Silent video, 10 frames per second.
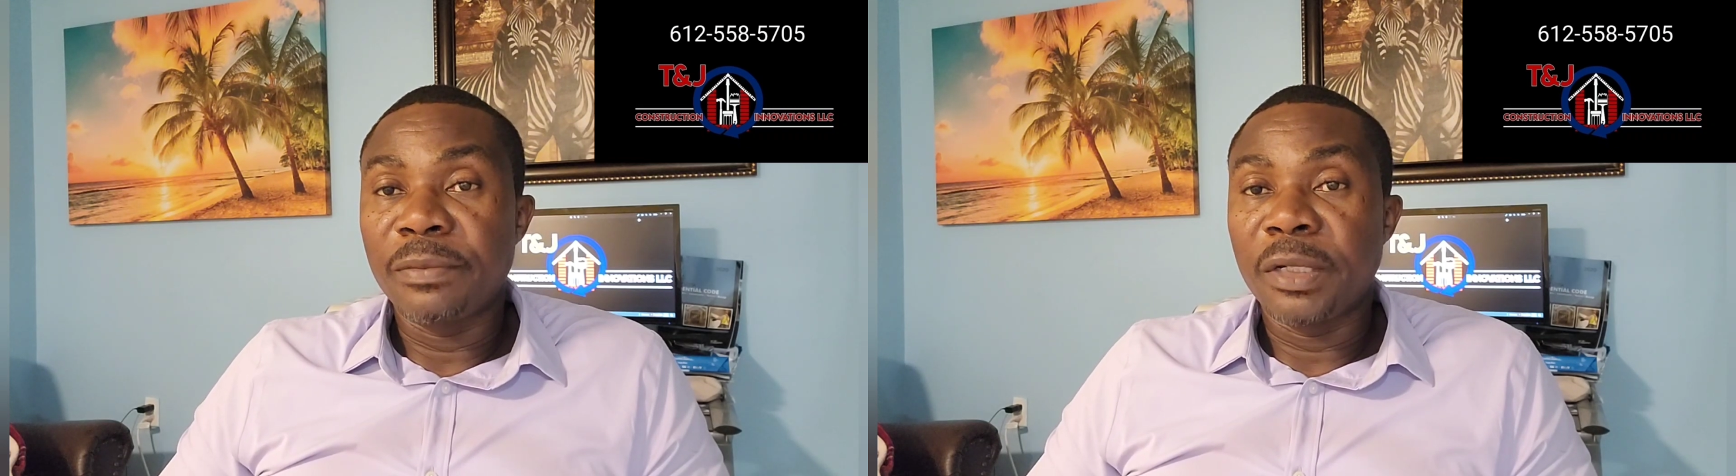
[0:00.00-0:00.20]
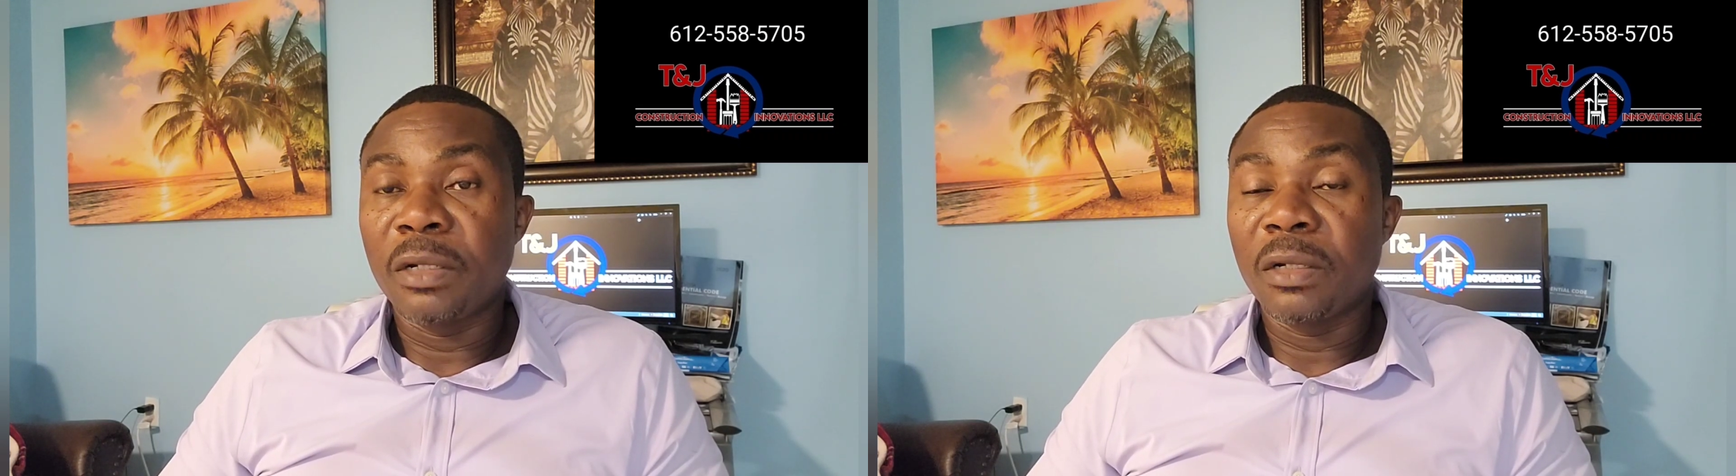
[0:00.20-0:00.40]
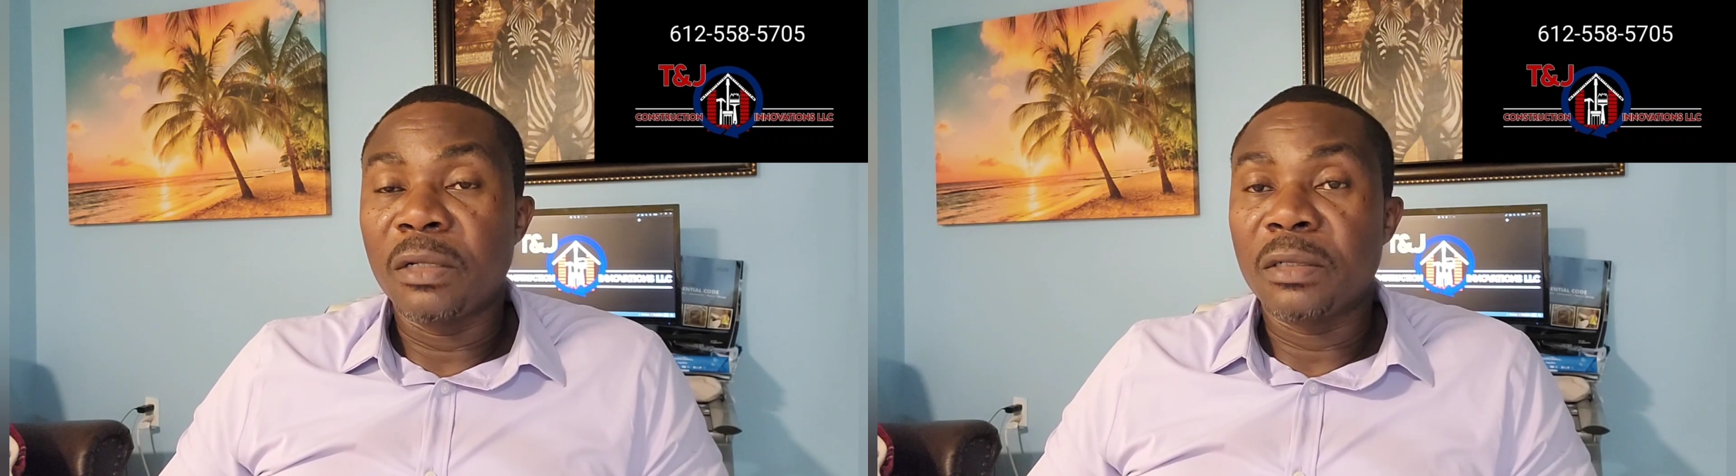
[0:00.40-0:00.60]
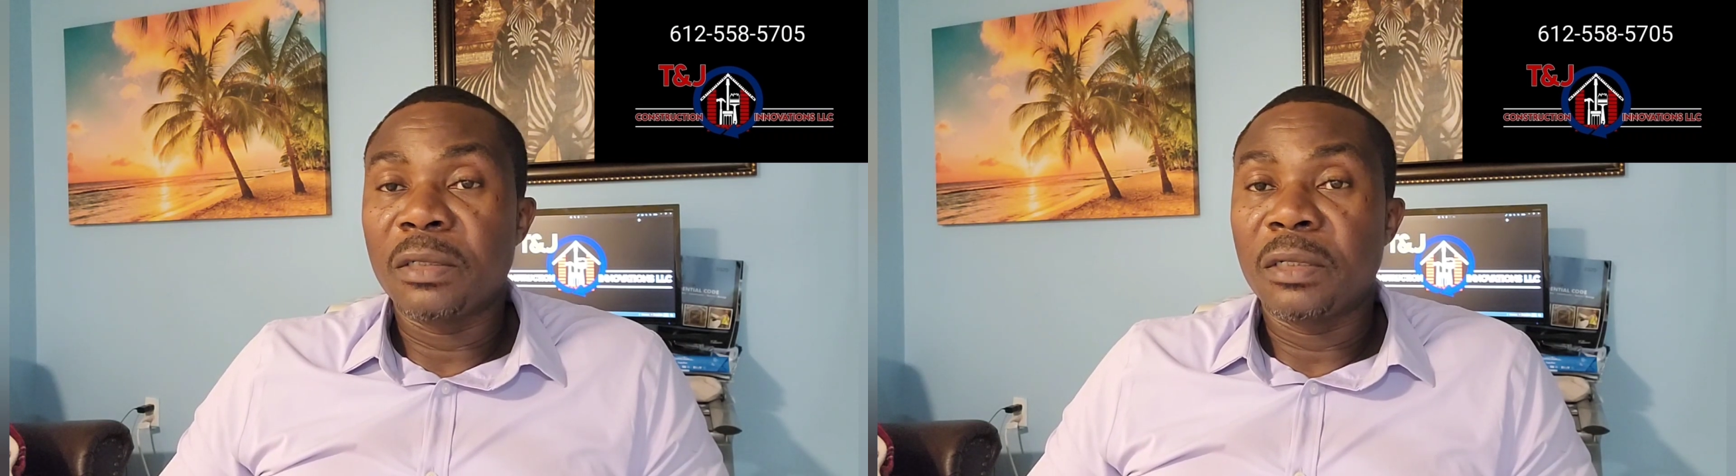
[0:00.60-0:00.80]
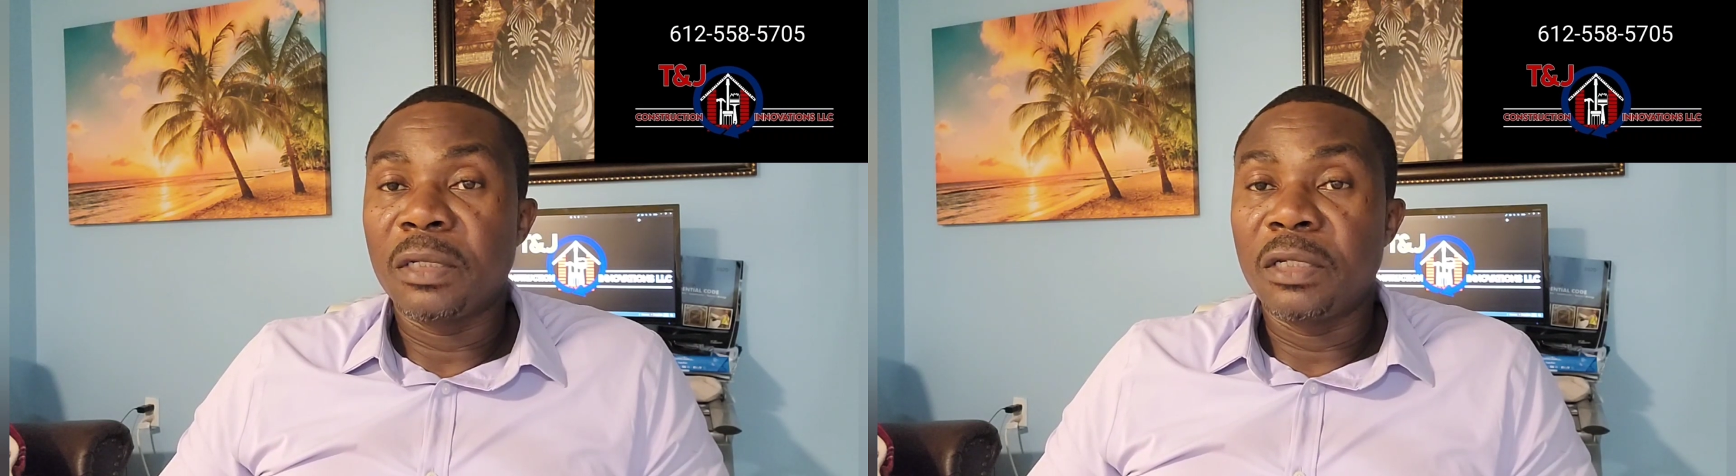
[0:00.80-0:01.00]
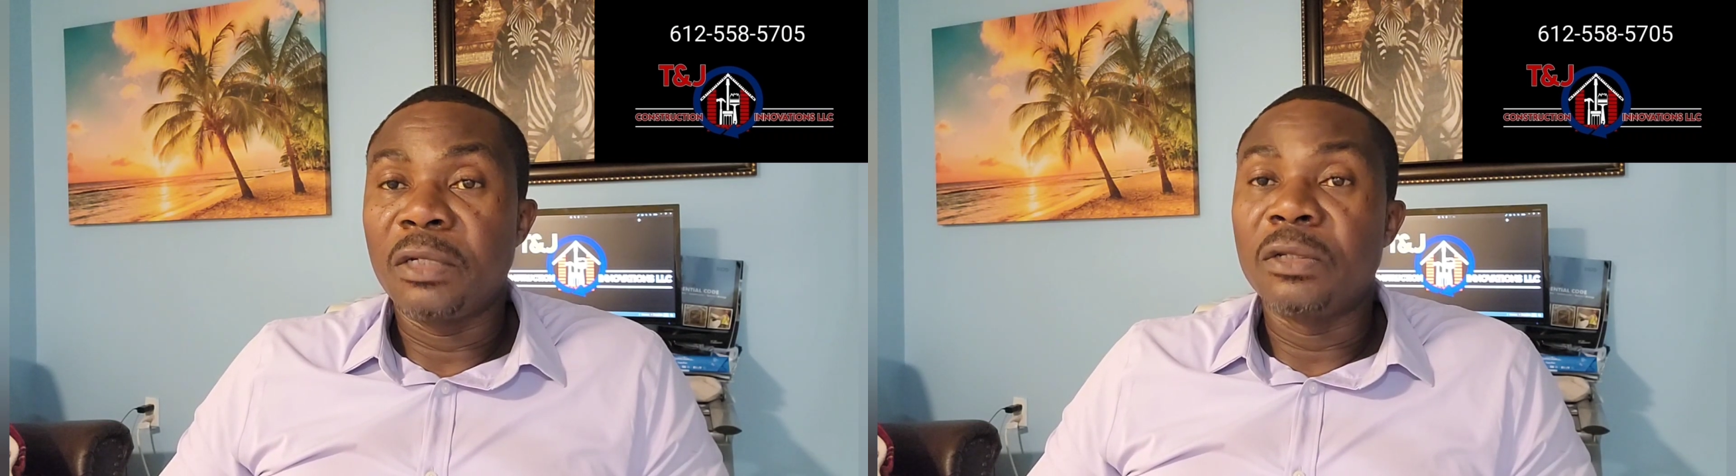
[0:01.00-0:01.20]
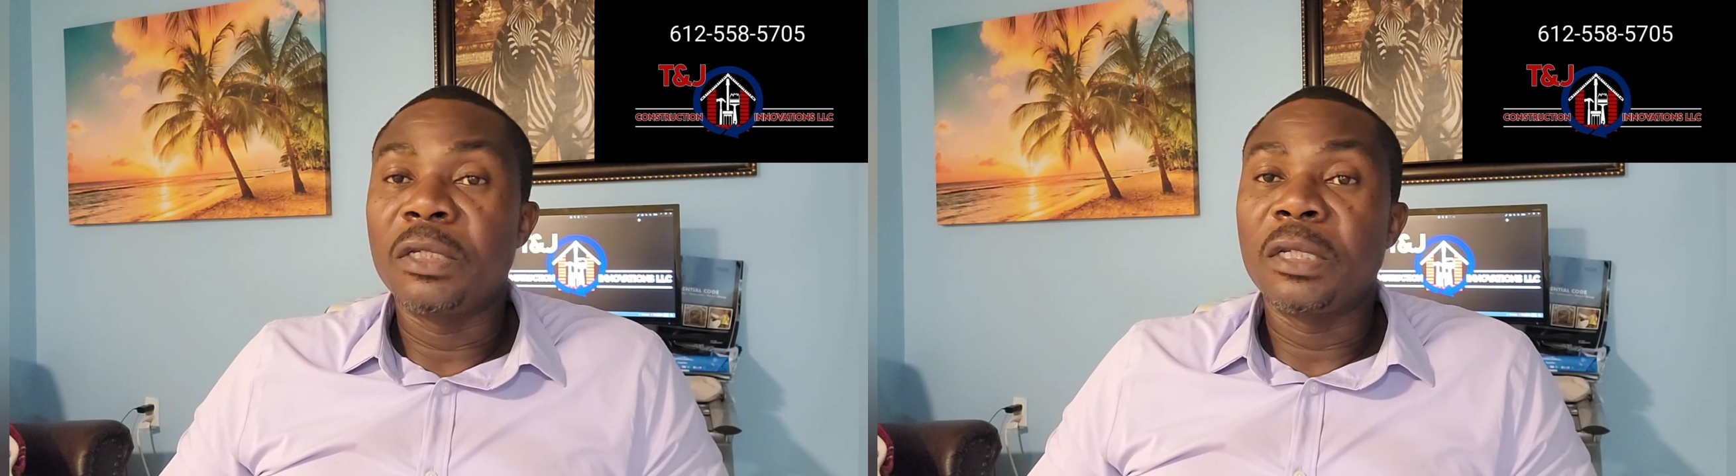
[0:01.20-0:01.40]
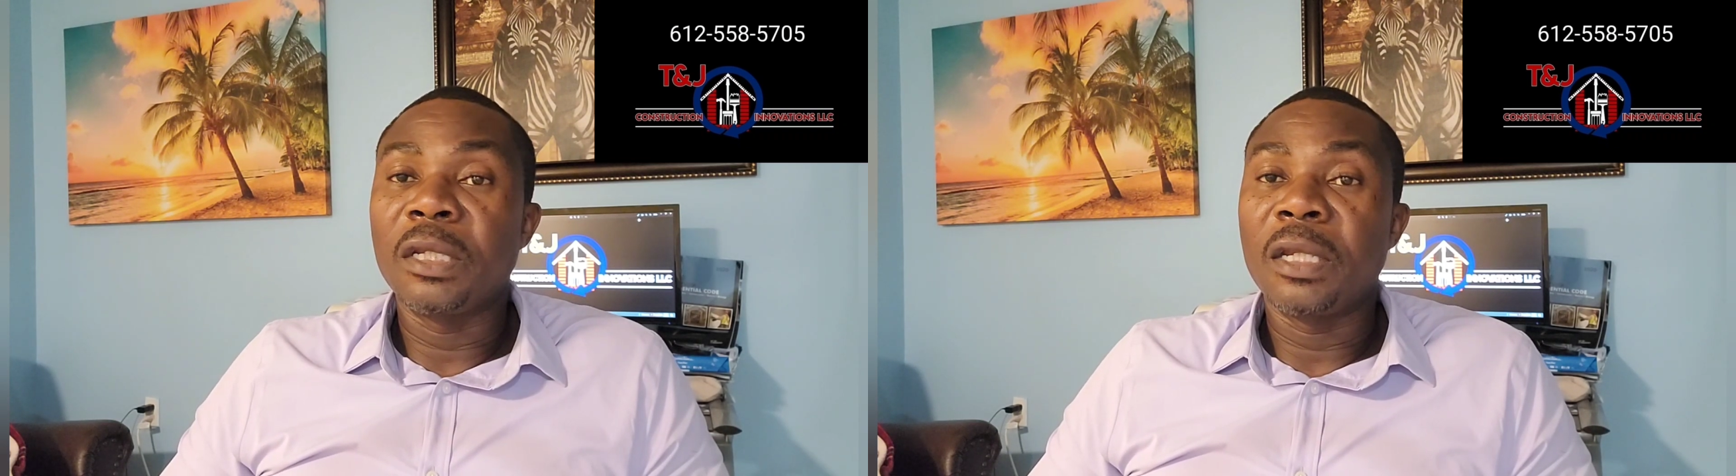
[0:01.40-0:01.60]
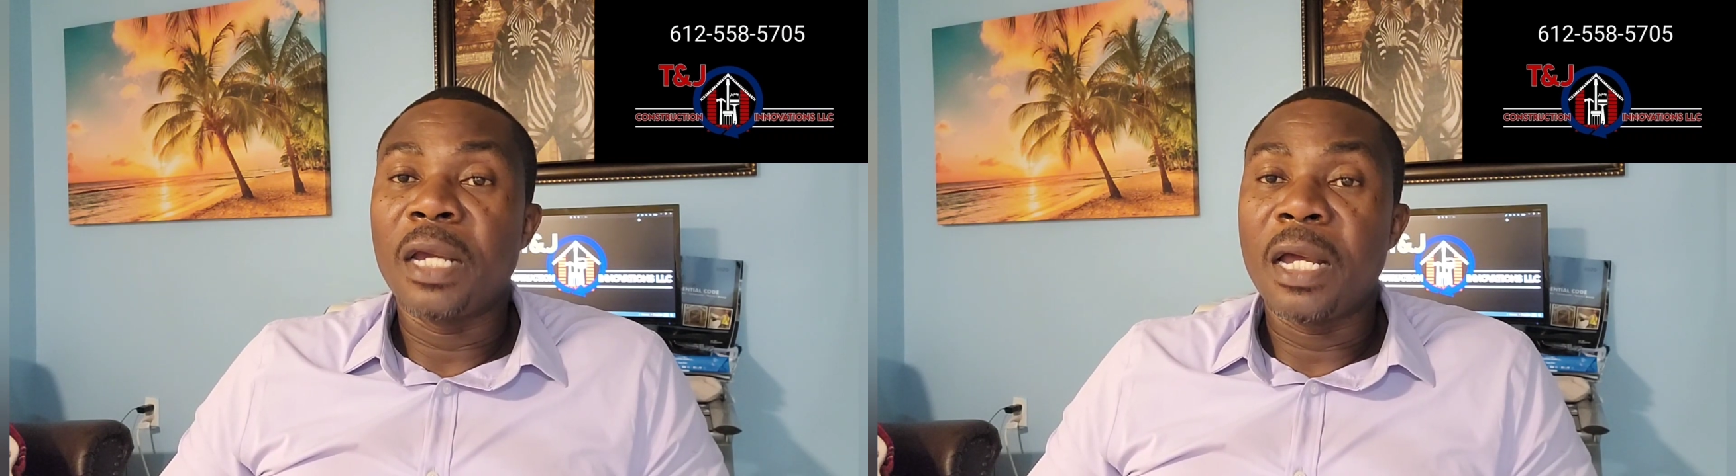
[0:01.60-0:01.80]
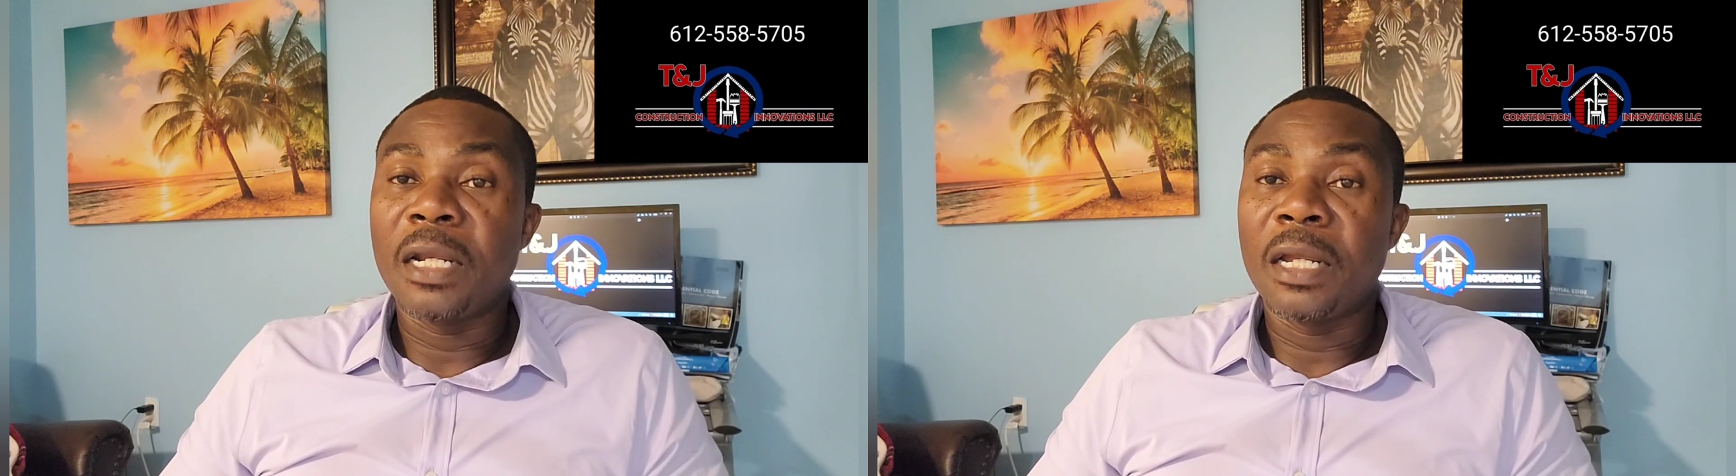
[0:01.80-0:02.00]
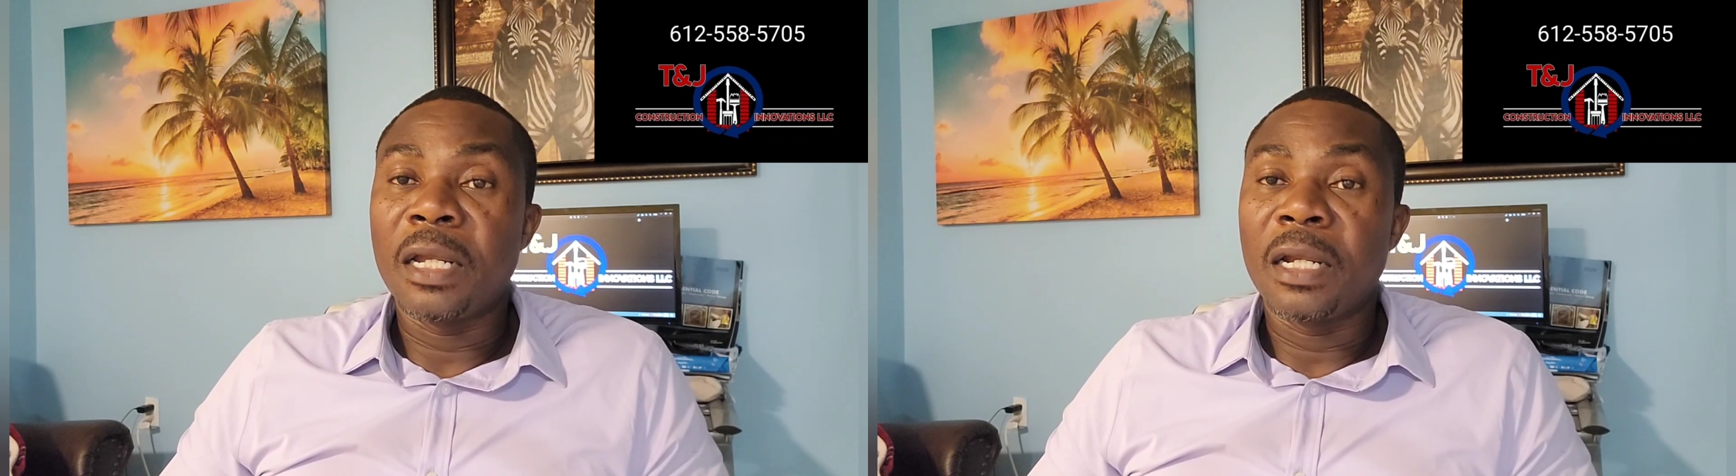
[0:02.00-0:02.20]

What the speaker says: because he's using an